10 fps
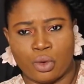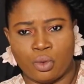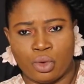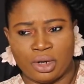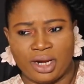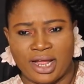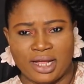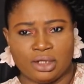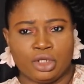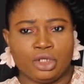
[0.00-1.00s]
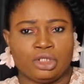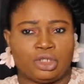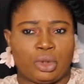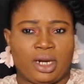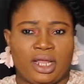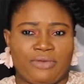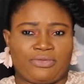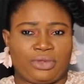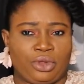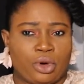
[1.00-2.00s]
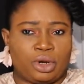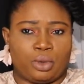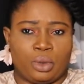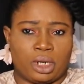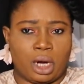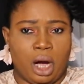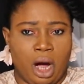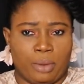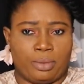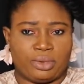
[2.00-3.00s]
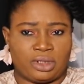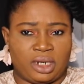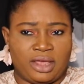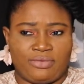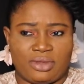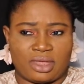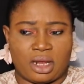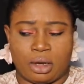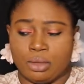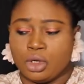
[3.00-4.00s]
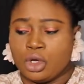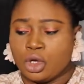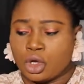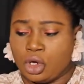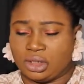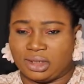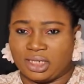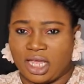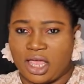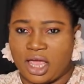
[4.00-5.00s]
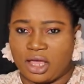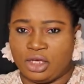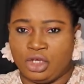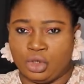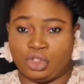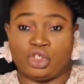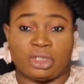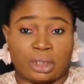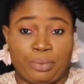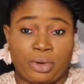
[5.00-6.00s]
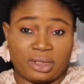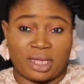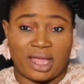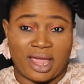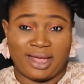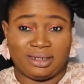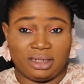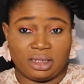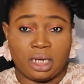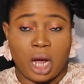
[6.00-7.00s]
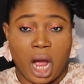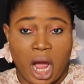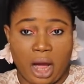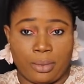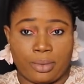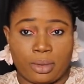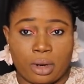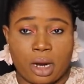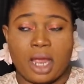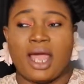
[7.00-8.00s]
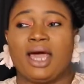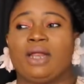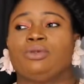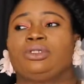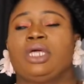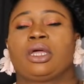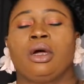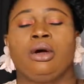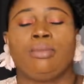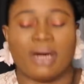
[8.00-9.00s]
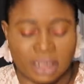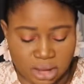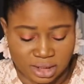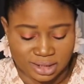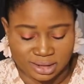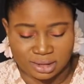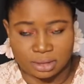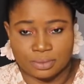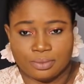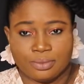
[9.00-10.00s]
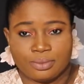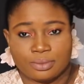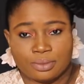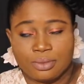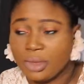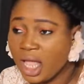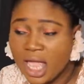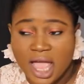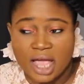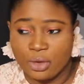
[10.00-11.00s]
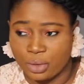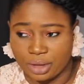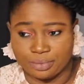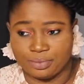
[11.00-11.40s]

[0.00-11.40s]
one hand to lift the other one up, to lift this hand up, cause you know, to support the hand up. And I was like, "Oh my goodness." Anyway,